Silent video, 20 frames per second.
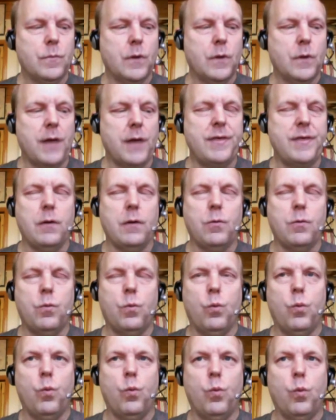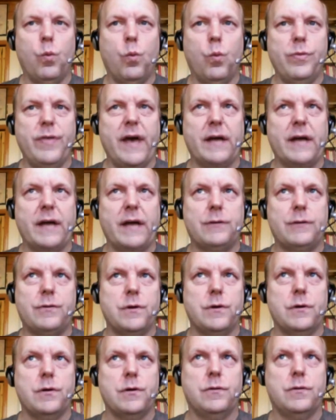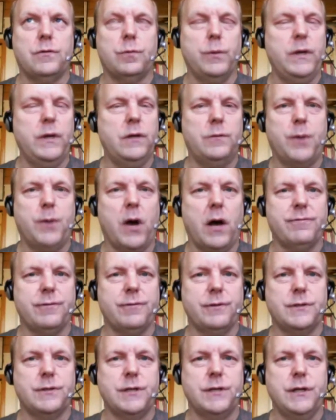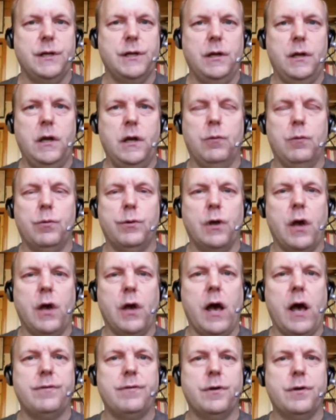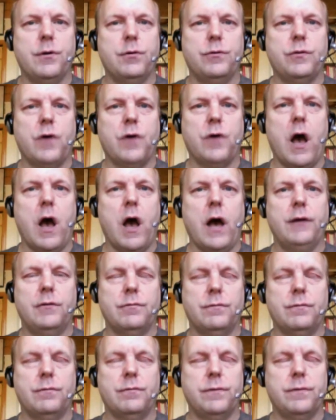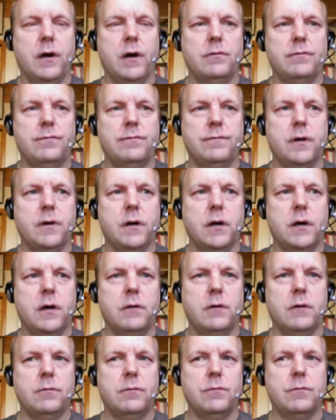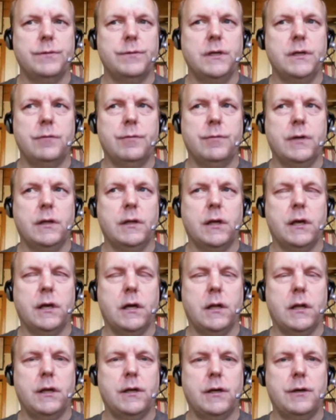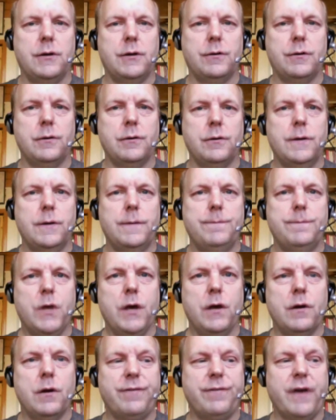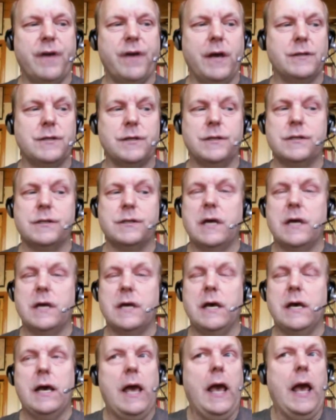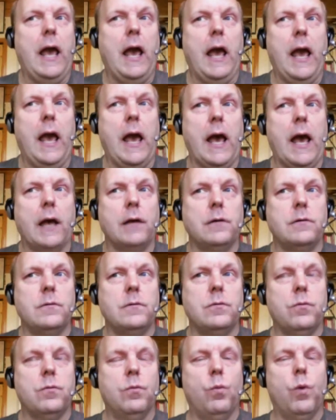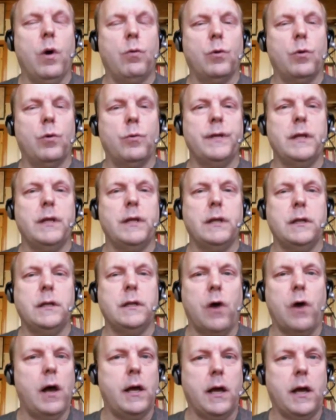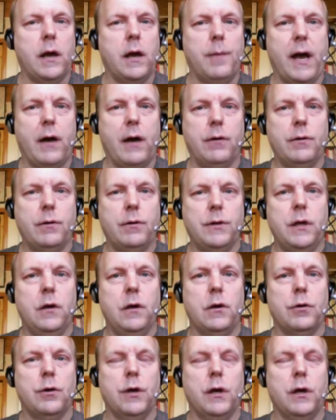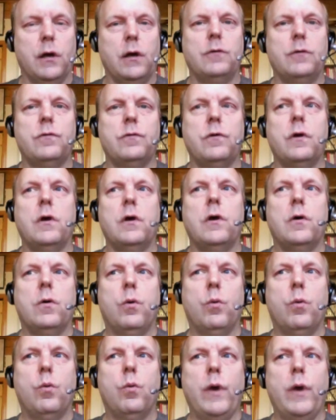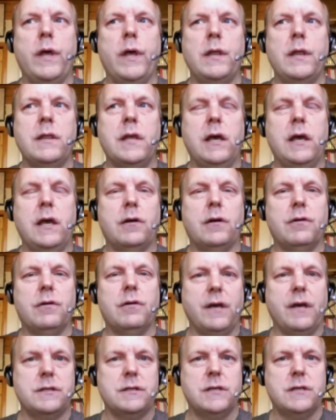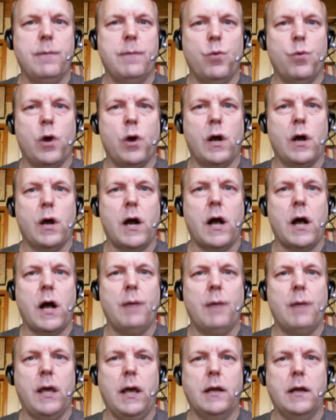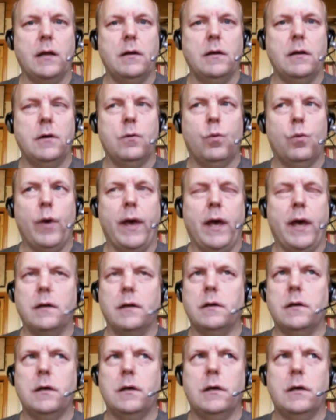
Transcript: I think that's the sweet spot for TDD, when you have those kinds of really, really clear interfaces. And what we're really talking about here is when the interfaces get more complicated, when